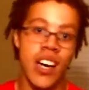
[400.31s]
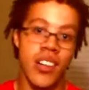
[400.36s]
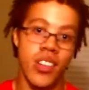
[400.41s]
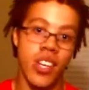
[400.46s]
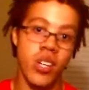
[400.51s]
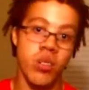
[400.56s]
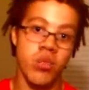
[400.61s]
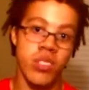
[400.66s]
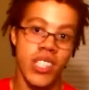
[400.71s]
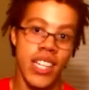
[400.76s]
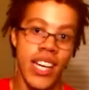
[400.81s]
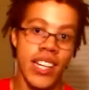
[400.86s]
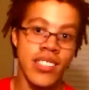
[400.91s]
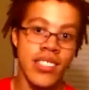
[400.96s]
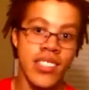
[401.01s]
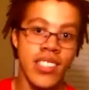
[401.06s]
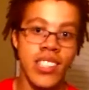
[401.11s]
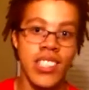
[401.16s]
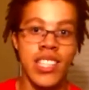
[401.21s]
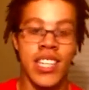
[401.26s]
I thought it was
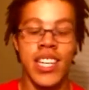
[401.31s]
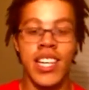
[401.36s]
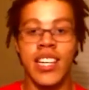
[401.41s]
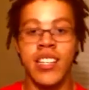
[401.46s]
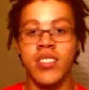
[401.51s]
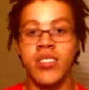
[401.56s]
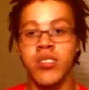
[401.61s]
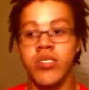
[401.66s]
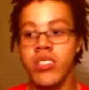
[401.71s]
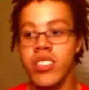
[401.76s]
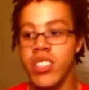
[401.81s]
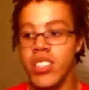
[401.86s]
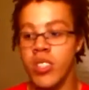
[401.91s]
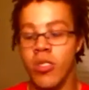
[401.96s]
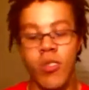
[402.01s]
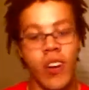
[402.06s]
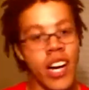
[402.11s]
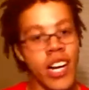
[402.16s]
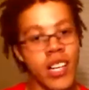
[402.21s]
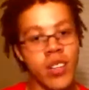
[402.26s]
excellently handled.
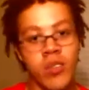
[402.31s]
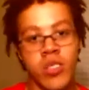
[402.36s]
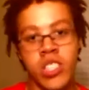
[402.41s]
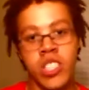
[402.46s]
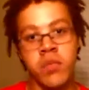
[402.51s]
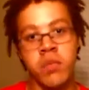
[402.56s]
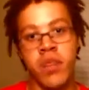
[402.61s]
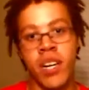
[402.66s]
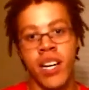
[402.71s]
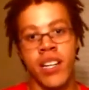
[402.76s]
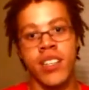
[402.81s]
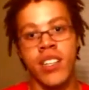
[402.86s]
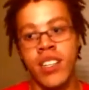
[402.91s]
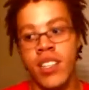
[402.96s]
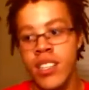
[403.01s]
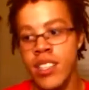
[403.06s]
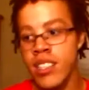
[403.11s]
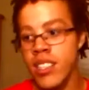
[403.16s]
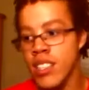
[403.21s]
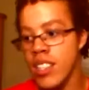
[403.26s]
The writing was spot
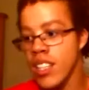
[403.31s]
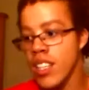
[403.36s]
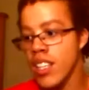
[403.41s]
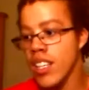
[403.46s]
on.